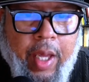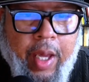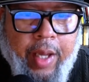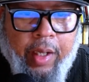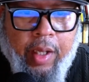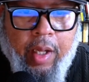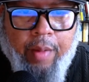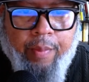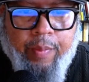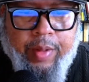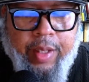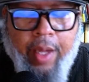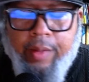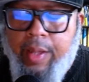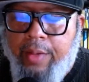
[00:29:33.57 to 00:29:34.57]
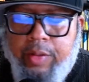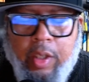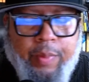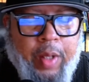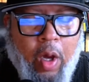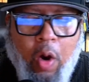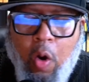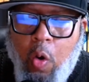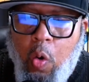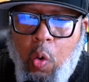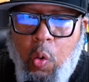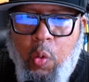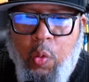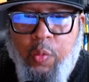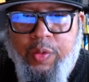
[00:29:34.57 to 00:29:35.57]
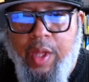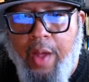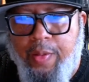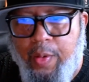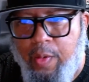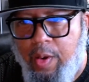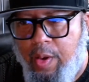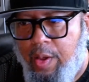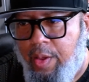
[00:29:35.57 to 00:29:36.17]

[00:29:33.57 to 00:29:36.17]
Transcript: And yeah, that's going to be a whole nother